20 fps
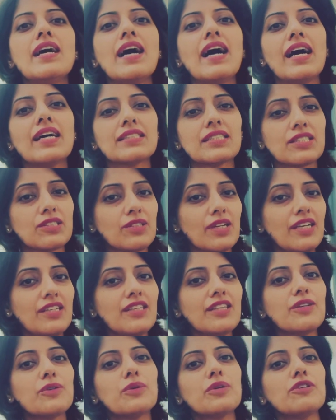as a
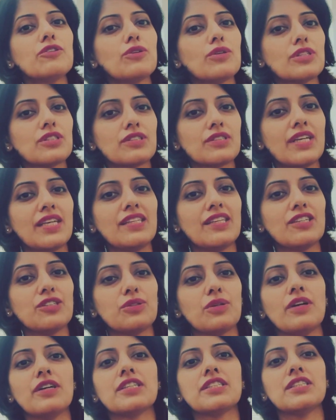training or a non-training
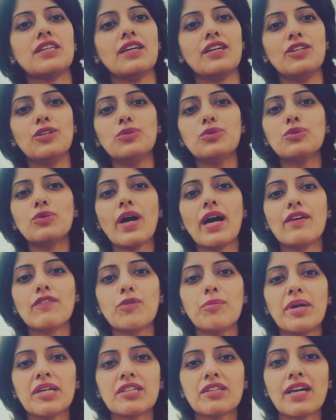doctor, you do have a
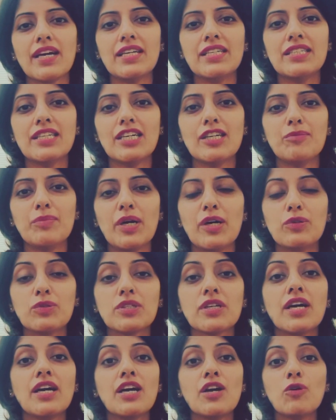better idea about
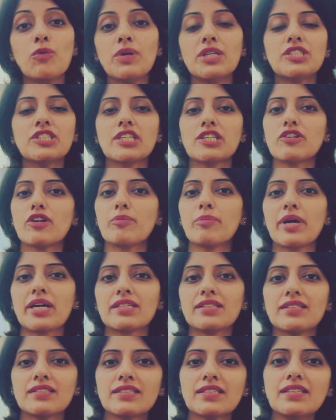what general
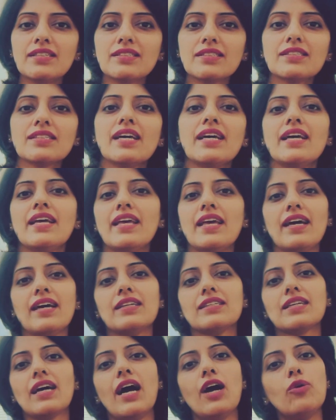practice is
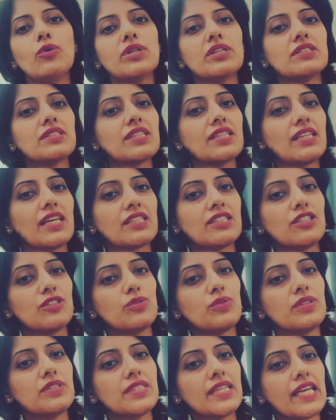and how it is connected to
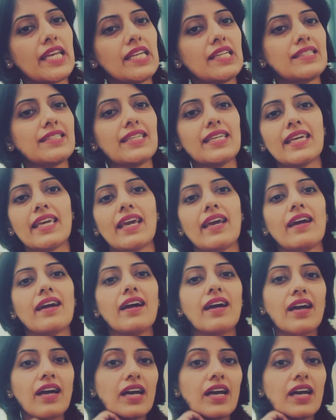the secondary care.